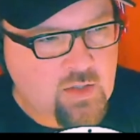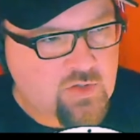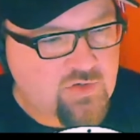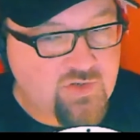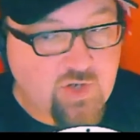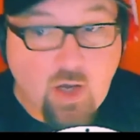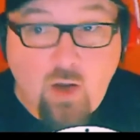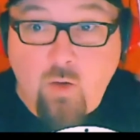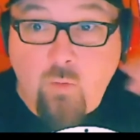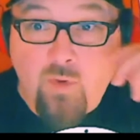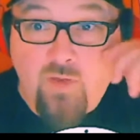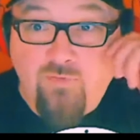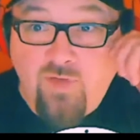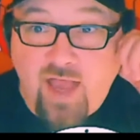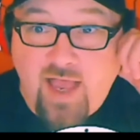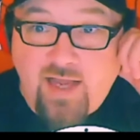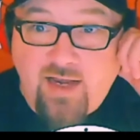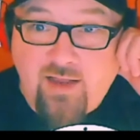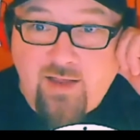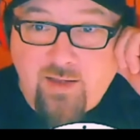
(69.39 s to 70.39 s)
So we've
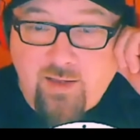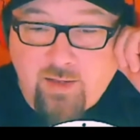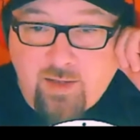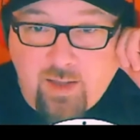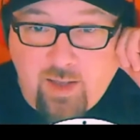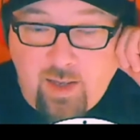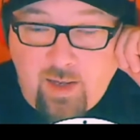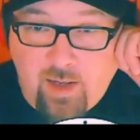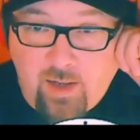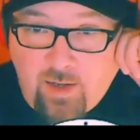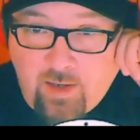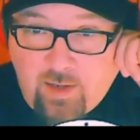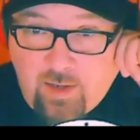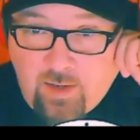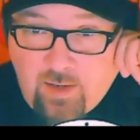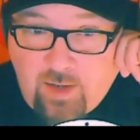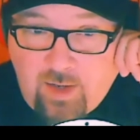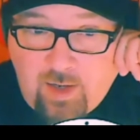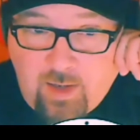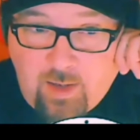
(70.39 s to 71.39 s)
had a
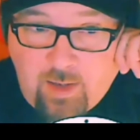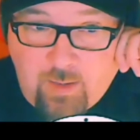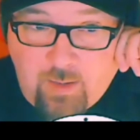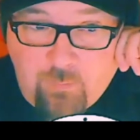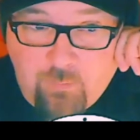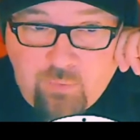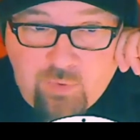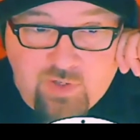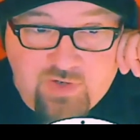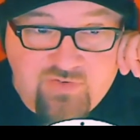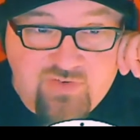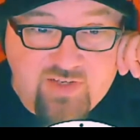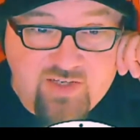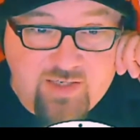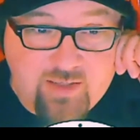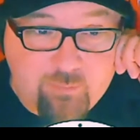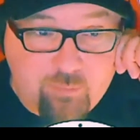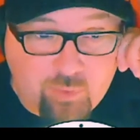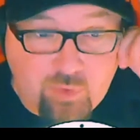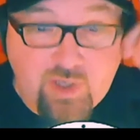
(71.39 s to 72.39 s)

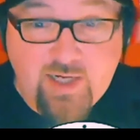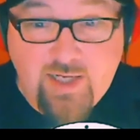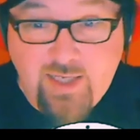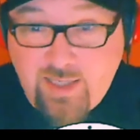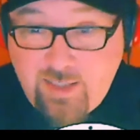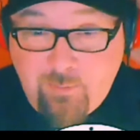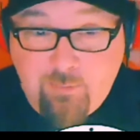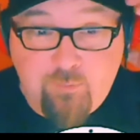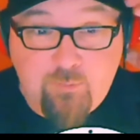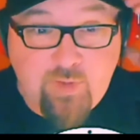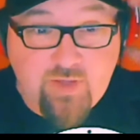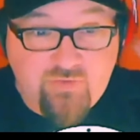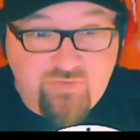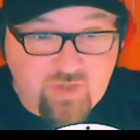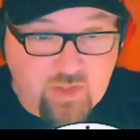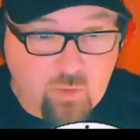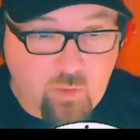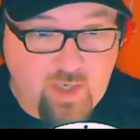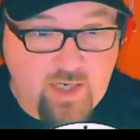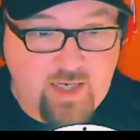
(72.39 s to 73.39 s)
pretty
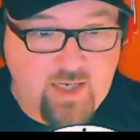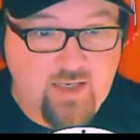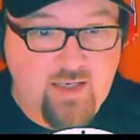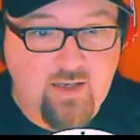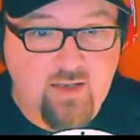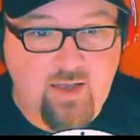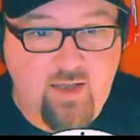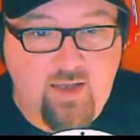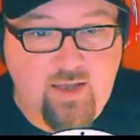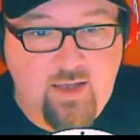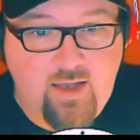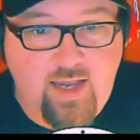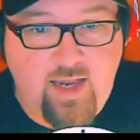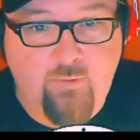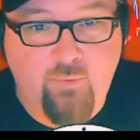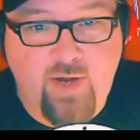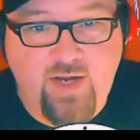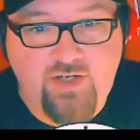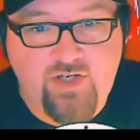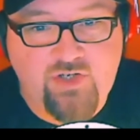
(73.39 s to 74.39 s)
busy week
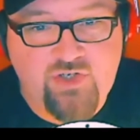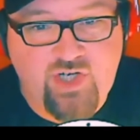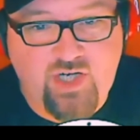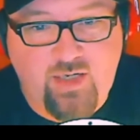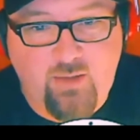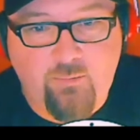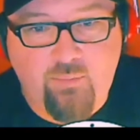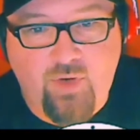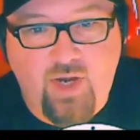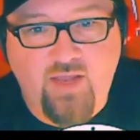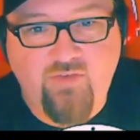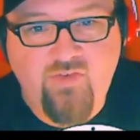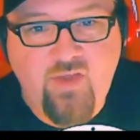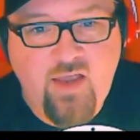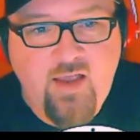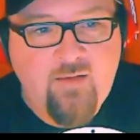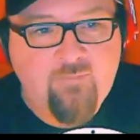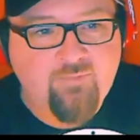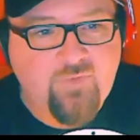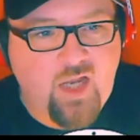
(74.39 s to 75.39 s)
at Raging Chicken Press.
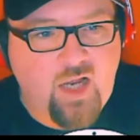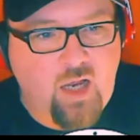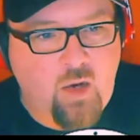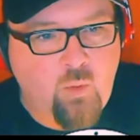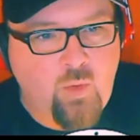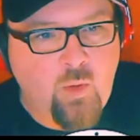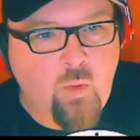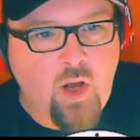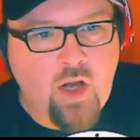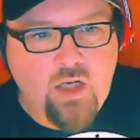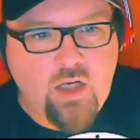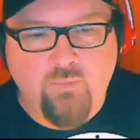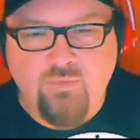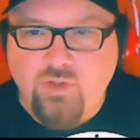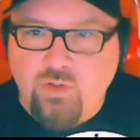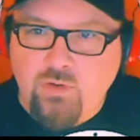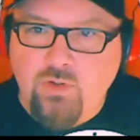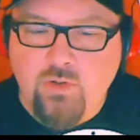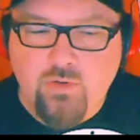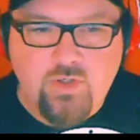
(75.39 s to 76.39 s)
We welcome
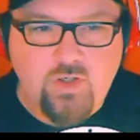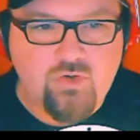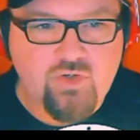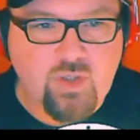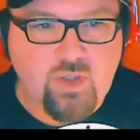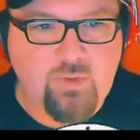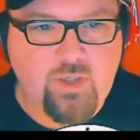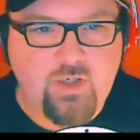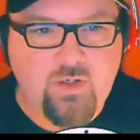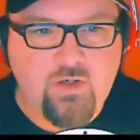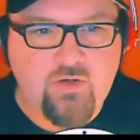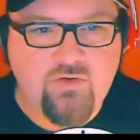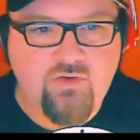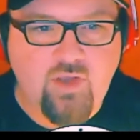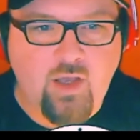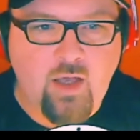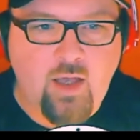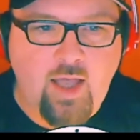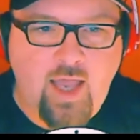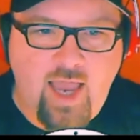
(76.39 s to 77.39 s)
two new contributors,
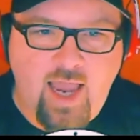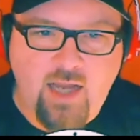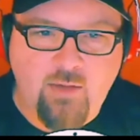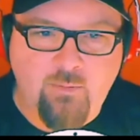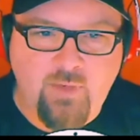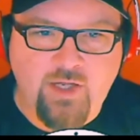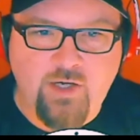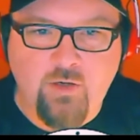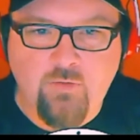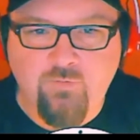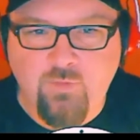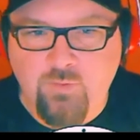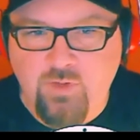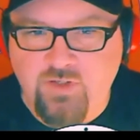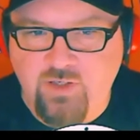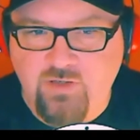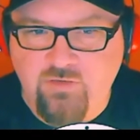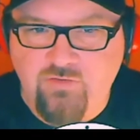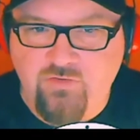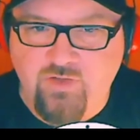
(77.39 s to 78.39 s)
Ann Meter from the
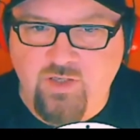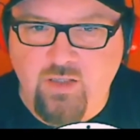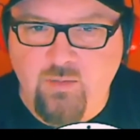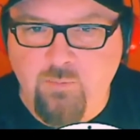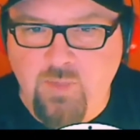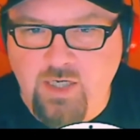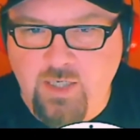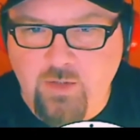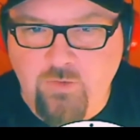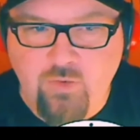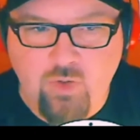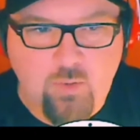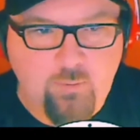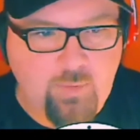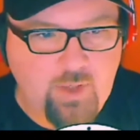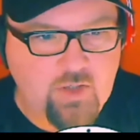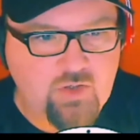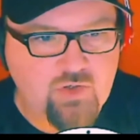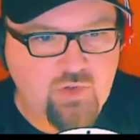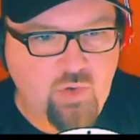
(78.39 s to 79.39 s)
DC Media Group
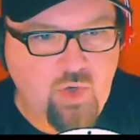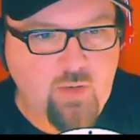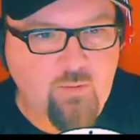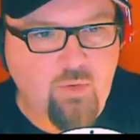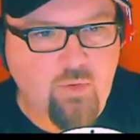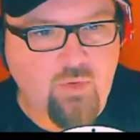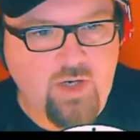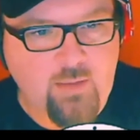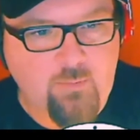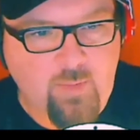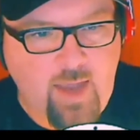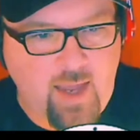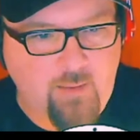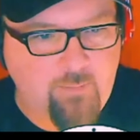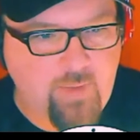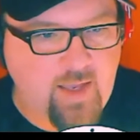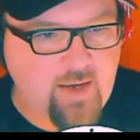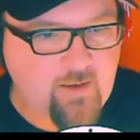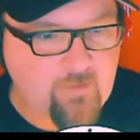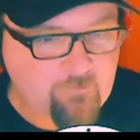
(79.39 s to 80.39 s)
and Joy Marie
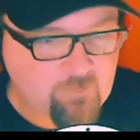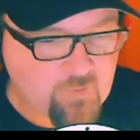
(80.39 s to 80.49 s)
Manbeck.